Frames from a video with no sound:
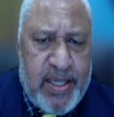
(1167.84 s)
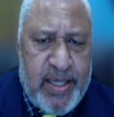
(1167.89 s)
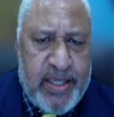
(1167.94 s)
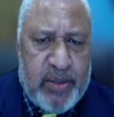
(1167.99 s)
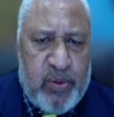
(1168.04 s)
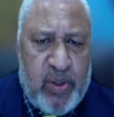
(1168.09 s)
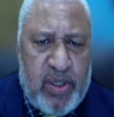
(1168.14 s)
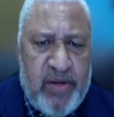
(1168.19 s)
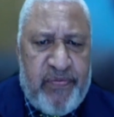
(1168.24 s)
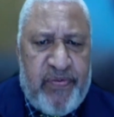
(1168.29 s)

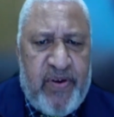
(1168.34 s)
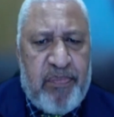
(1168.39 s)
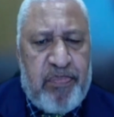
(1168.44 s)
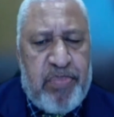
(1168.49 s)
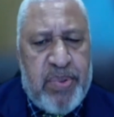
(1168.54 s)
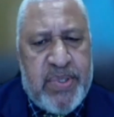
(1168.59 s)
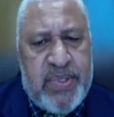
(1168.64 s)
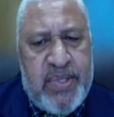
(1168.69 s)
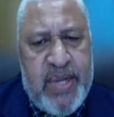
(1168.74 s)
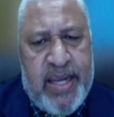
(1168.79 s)
clear
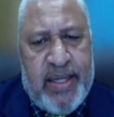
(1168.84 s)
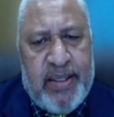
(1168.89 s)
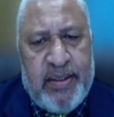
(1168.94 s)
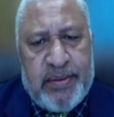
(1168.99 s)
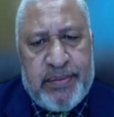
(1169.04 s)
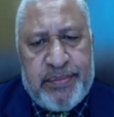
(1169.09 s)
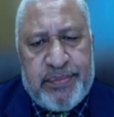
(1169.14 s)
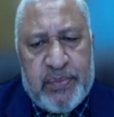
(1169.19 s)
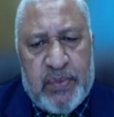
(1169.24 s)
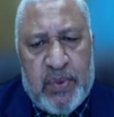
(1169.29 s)

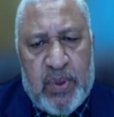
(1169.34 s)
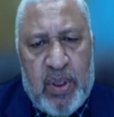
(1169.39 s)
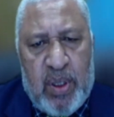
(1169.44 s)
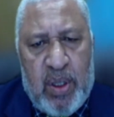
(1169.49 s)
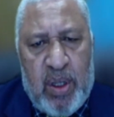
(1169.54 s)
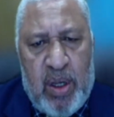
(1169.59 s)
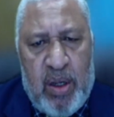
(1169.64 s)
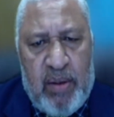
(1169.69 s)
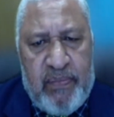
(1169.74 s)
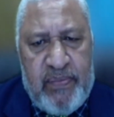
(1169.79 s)
25%
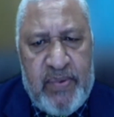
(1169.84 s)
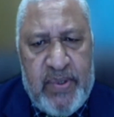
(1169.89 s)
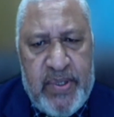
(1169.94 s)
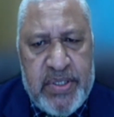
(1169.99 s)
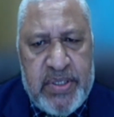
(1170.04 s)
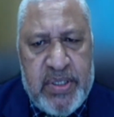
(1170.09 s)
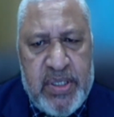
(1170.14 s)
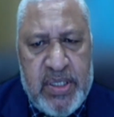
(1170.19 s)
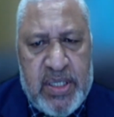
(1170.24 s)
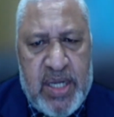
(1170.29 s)
of
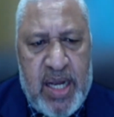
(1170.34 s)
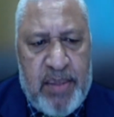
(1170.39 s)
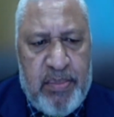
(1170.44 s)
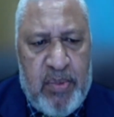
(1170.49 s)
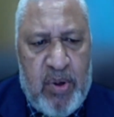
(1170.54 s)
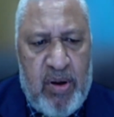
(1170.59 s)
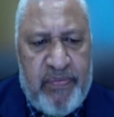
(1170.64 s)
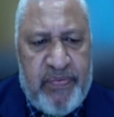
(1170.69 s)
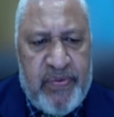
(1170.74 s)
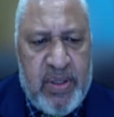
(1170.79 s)
lease
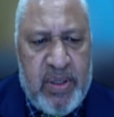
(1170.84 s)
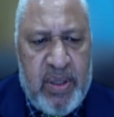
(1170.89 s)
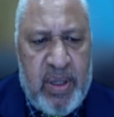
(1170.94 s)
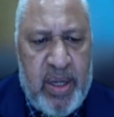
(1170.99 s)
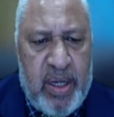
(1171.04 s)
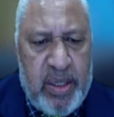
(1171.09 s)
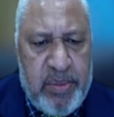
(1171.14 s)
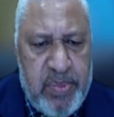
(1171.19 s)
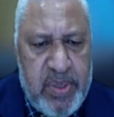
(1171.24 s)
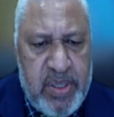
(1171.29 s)
income off
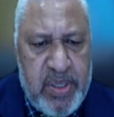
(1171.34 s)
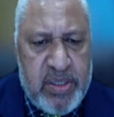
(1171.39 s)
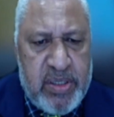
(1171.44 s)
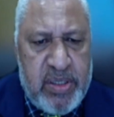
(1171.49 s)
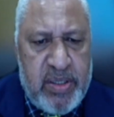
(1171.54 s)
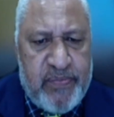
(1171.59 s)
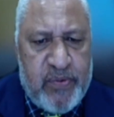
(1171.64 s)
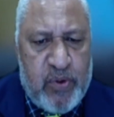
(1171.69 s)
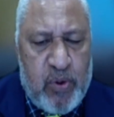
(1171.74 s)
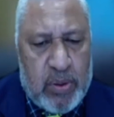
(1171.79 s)
in
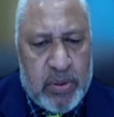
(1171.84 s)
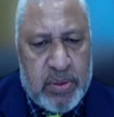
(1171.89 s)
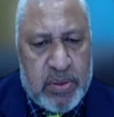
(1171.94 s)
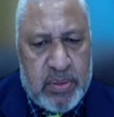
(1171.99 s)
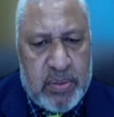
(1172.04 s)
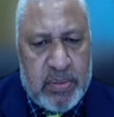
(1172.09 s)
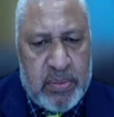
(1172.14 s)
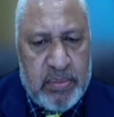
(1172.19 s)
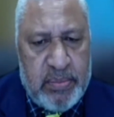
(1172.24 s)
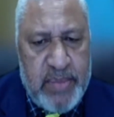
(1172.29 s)
administrative
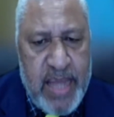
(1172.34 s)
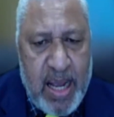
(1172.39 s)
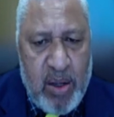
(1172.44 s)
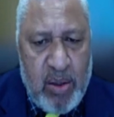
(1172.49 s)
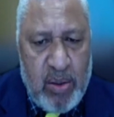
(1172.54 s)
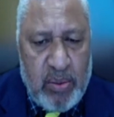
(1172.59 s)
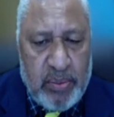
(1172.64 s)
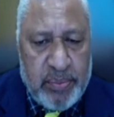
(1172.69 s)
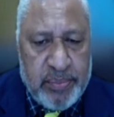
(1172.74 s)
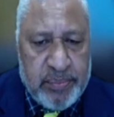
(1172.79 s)
costs.
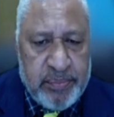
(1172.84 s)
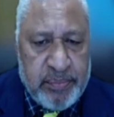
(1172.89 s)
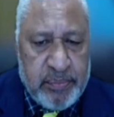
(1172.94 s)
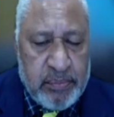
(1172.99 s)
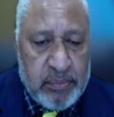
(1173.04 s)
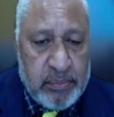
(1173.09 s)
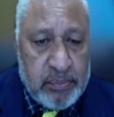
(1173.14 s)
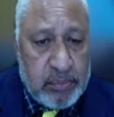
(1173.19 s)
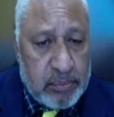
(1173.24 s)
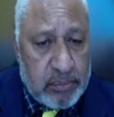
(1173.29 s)
Now,
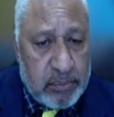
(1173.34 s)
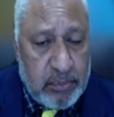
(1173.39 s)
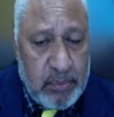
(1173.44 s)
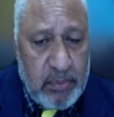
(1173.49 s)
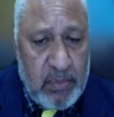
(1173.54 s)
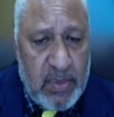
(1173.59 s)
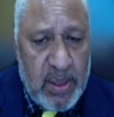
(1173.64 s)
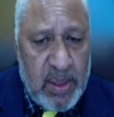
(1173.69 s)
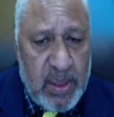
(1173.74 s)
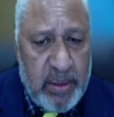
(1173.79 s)

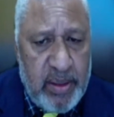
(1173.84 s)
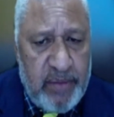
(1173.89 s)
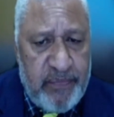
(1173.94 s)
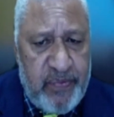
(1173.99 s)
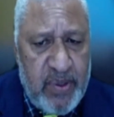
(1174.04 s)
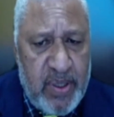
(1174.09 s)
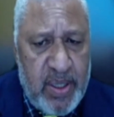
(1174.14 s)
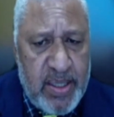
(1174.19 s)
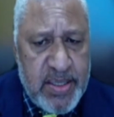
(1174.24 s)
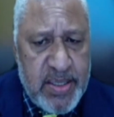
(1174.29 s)

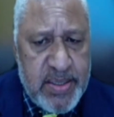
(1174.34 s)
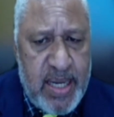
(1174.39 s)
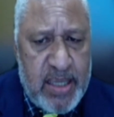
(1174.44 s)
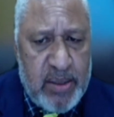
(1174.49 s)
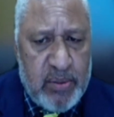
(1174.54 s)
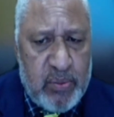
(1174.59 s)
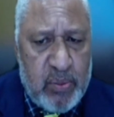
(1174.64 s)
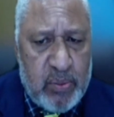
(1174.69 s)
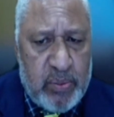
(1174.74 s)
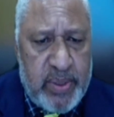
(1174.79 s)
that figure is
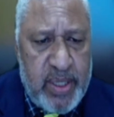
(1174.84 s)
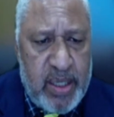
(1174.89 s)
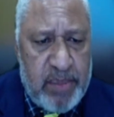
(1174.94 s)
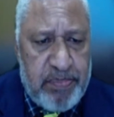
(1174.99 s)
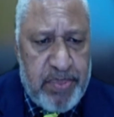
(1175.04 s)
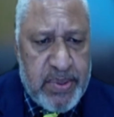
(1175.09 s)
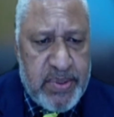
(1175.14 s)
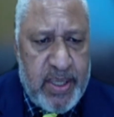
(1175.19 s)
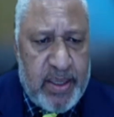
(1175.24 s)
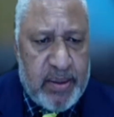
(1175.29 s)
down to
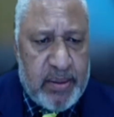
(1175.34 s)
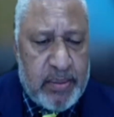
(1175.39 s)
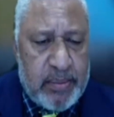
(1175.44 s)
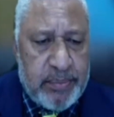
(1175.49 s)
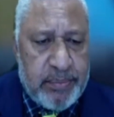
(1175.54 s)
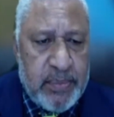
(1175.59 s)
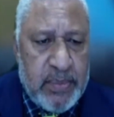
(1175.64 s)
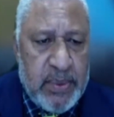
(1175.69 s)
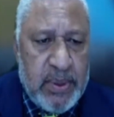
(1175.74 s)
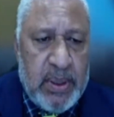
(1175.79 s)
10%.
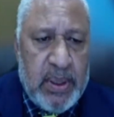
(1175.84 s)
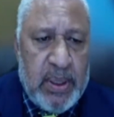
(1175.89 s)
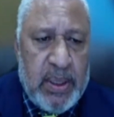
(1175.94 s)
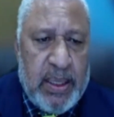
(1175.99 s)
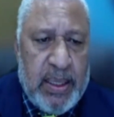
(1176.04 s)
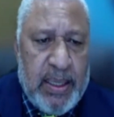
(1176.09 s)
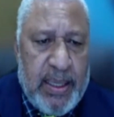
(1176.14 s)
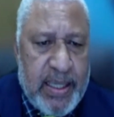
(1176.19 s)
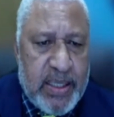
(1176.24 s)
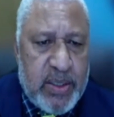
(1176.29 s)

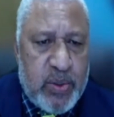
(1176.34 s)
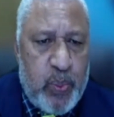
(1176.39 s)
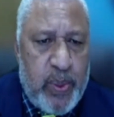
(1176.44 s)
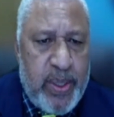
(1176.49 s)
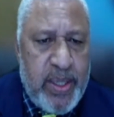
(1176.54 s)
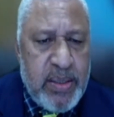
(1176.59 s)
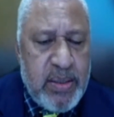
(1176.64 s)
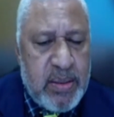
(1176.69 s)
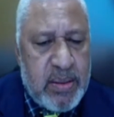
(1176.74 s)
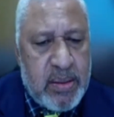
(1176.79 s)
Less
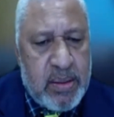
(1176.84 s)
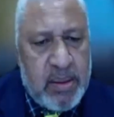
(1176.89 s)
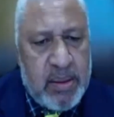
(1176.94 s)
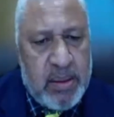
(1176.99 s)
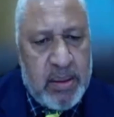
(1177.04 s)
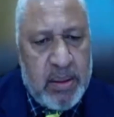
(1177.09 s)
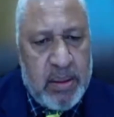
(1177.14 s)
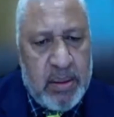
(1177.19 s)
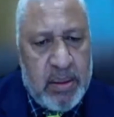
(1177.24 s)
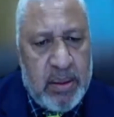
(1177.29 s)
waste,
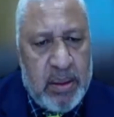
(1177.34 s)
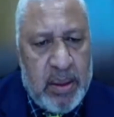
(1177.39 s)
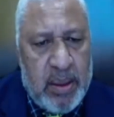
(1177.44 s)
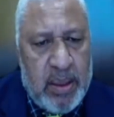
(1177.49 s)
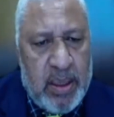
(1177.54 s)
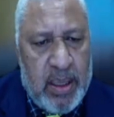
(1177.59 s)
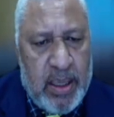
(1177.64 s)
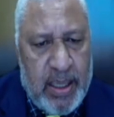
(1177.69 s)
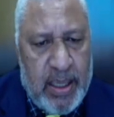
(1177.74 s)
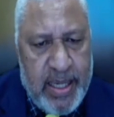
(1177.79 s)

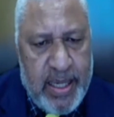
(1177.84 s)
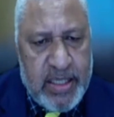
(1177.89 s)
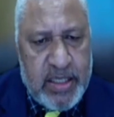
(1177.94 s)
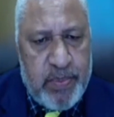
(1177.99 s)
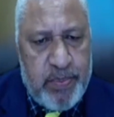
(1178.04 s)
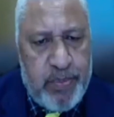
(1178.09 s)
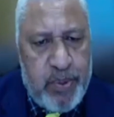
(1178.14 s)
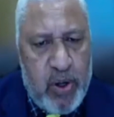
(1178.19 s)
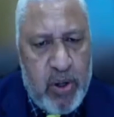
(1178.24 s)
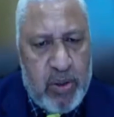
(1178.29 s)

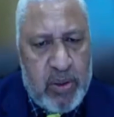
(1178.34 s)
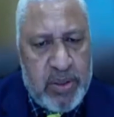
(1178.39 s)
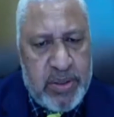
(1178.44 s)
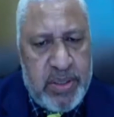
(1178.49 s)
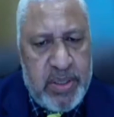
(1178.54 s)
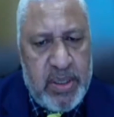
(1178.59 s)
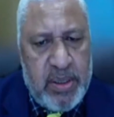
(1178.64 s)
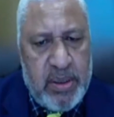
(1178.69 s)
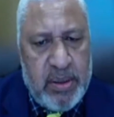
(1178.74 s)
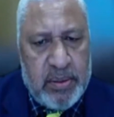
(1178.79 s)
less
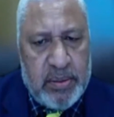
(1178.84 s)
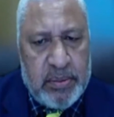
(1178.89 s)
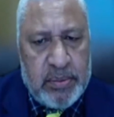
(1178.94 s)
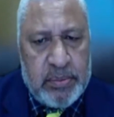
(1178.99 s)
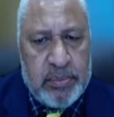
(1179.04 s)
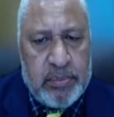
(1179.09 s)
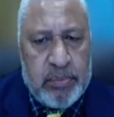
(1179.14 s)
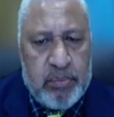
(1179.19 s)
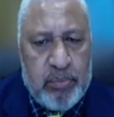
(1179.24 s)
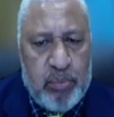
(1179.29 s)
bureaucracy,
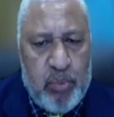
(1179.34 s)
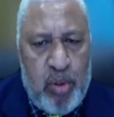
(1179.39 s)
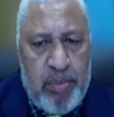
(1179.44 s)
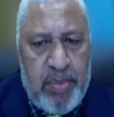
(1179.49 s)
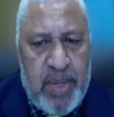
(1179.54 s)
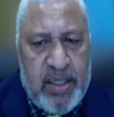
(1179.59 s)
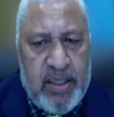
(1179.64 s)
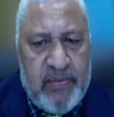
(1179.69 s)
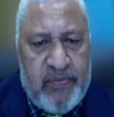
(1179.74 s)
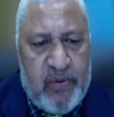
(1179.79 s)
more
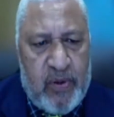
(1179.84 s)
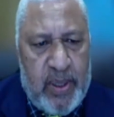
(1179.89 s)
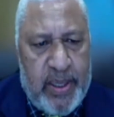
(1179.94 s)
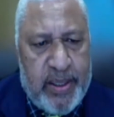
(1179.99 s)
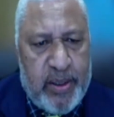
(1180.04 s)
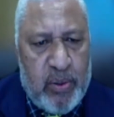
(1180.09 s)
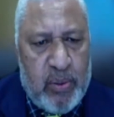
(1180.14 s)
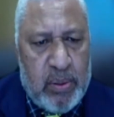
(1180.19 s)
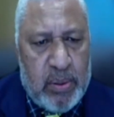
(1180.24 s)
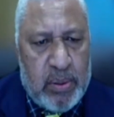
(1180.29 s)
money for
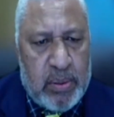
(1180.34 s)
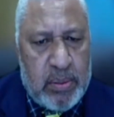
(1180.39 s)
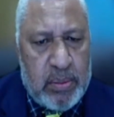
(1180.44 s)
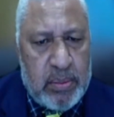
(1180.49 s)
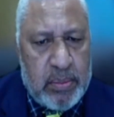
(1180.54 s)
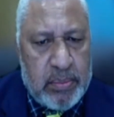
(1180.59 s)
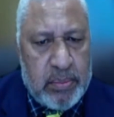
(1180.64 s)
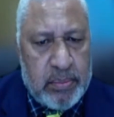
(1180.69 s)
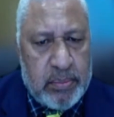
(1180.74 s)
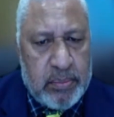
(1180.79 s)

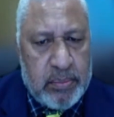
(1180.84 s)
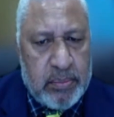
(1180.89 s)
landowners.